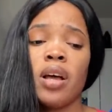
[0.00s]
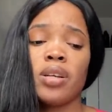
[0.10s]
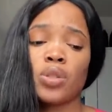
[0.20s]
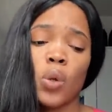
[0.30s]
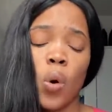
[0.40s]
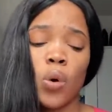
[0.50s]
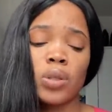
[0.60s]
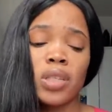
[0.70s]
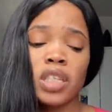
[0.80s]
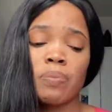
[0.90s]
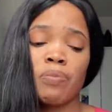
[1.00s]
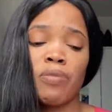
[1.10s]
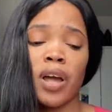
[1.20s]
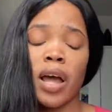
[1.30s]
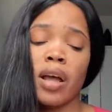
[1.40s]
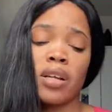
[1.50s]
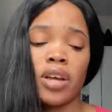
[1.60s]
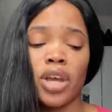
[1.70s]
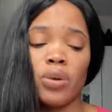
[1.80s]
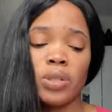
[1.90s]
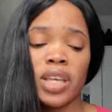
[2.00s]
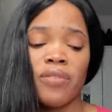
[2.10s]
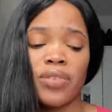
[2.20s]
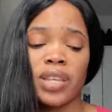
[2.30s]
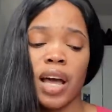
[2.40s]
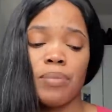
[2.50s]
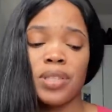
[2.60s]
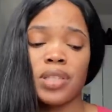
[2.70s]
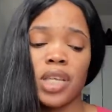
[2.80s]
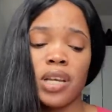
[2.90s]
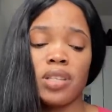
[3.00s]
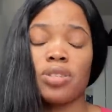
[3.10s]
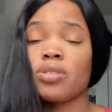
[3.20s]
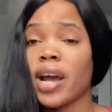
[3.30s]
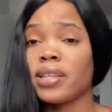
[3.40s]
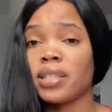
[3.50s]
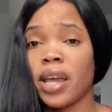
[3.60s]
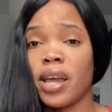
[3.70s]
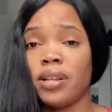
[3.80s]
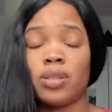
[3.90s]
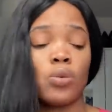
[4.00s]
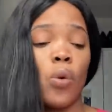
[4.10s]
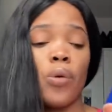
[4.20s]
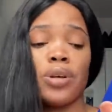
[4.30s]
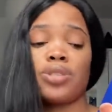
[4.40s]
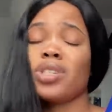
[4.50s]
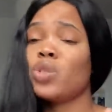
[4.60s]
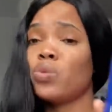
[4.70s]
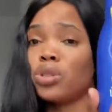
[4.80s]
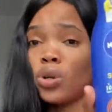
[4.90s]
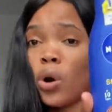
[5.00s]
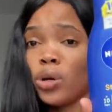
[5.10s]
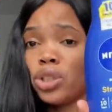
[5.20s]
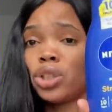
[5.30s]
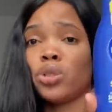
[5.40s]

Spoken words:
So this Q10 vitamin C dry skin. So it's written with Dutch.